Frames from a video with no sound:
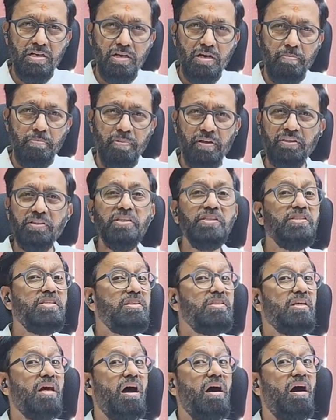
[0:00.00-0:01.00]
But this
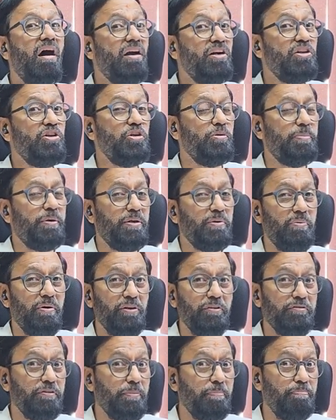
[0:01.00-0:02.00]
is arguably
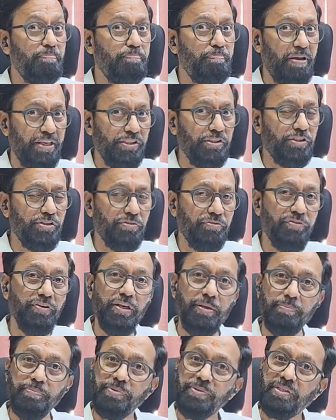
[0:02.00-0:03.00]
one of the best
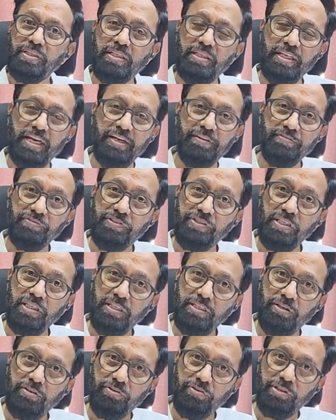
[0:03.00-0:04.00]
films that I've
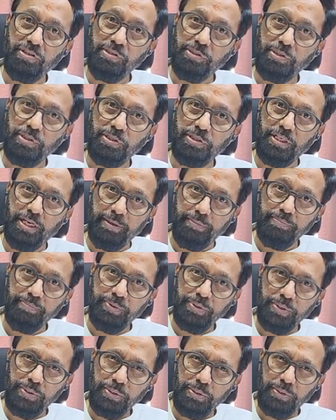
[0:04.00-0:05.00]
seen in recent
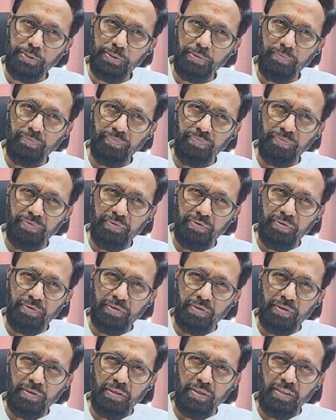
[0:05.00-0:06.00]
times.
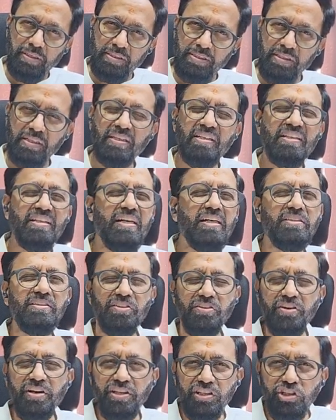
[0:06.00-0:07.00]
It's a
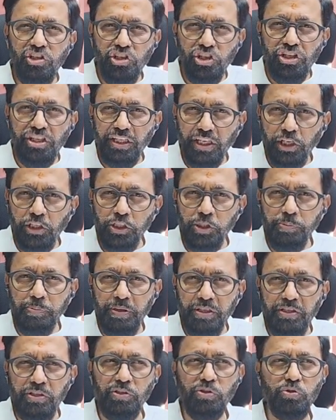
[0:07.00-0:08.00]
gut-wrenching
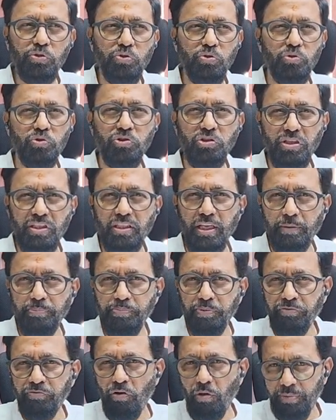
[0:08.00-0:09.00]
experience to see that
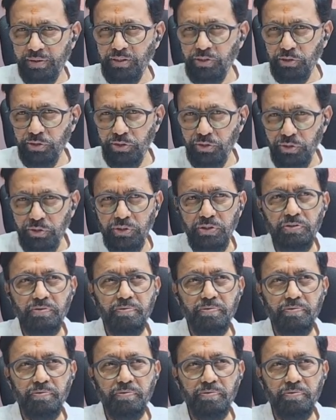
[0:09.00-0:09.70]
performance.